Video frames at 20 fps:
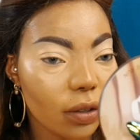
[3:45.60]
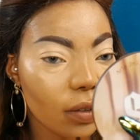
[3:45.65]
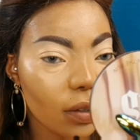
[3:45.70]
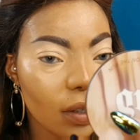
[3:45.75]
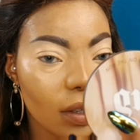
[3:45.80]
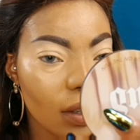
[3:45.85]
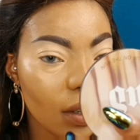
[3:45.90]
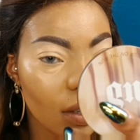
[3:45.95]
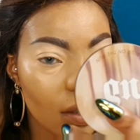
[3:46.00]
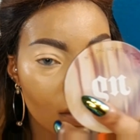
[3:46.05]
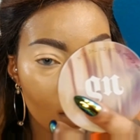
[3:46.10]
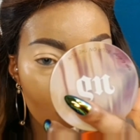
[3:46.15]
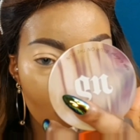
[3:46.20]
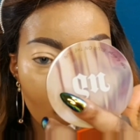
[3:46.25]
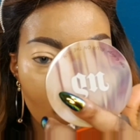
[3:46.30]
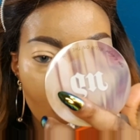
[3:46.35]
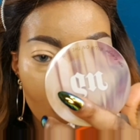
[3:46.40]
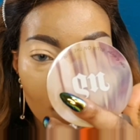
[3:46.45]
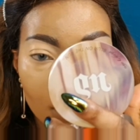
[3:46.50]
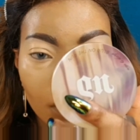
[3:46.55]
I really can't see
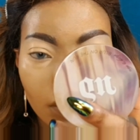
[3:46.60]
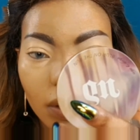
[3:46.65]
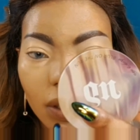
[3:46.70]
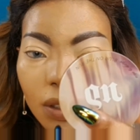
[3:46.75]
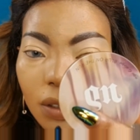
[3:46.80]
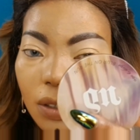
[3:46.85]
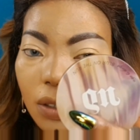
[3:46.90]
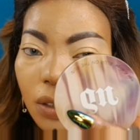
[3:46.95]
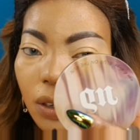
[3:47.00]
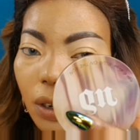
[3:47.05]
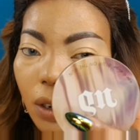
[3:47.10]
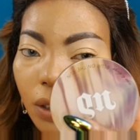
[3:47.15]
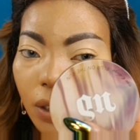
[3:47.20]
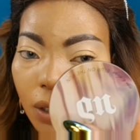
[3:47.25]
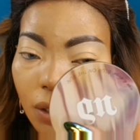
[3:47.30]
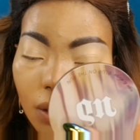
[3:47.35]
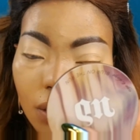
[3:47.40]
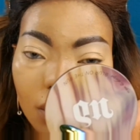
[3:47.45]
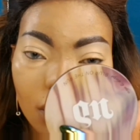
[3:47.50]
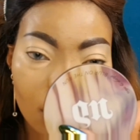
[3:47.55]
any difference,
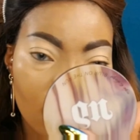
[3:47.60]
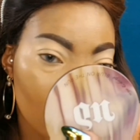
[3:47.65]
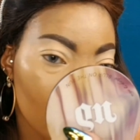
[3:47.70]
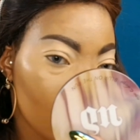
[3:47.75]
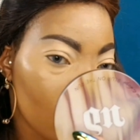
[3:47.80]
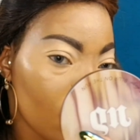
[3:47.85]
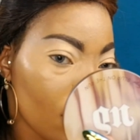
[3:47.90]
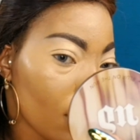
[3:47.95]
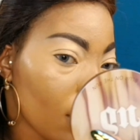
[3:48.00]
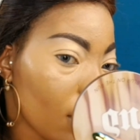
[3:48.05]
honestly.